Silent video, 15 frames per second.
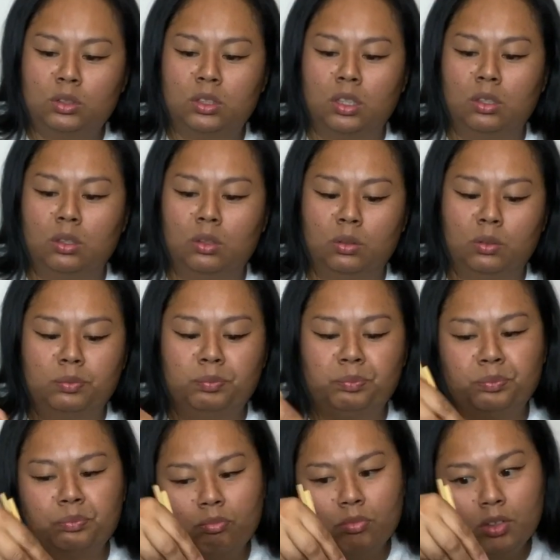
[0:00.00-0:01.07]
So
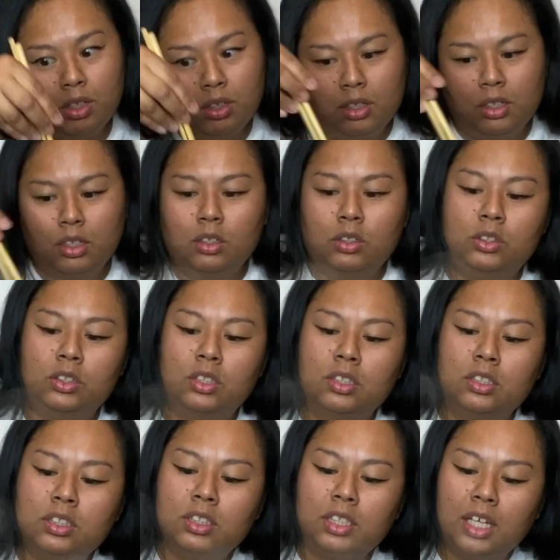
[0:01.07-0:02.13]

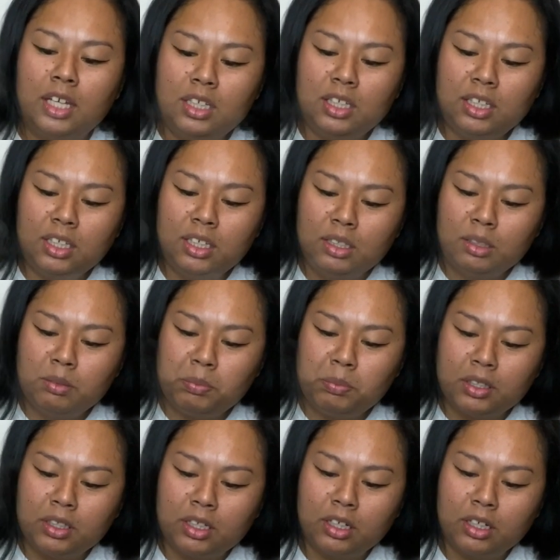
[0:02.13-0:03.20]
just saying, be
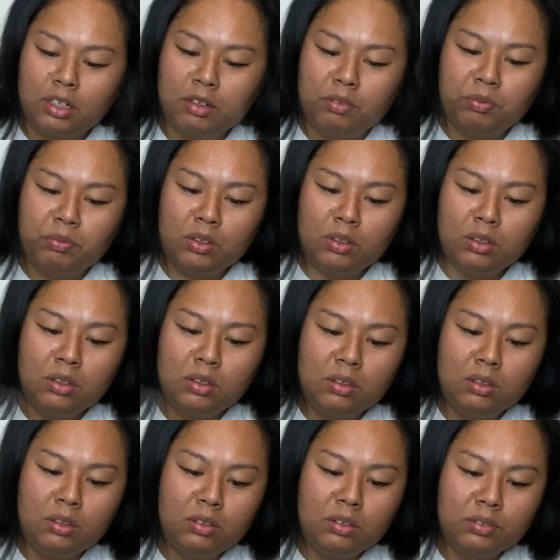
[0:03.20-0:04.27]

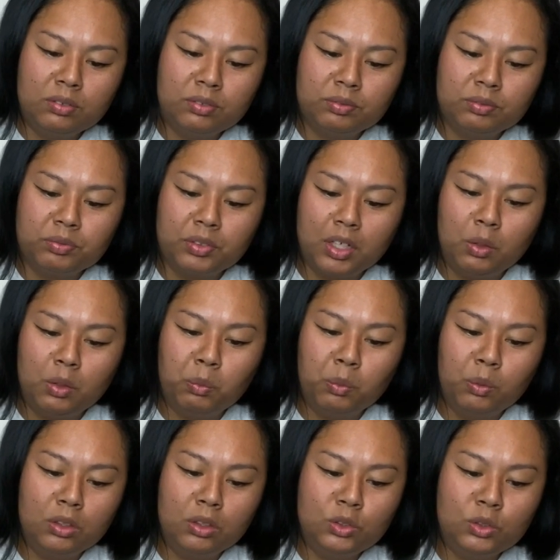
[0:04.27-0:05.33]
careful. I
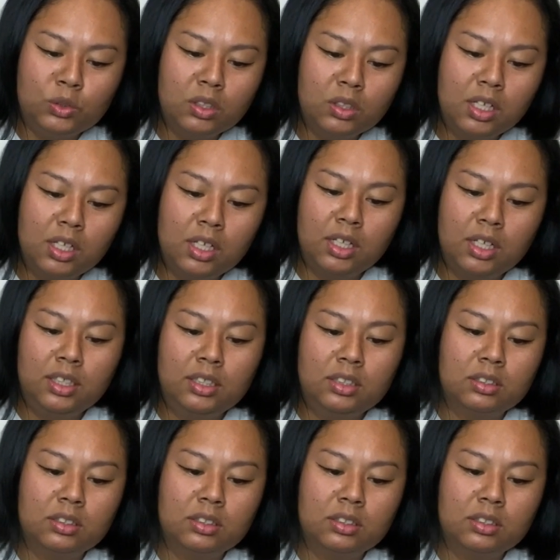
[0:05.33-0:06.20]
warned you guys.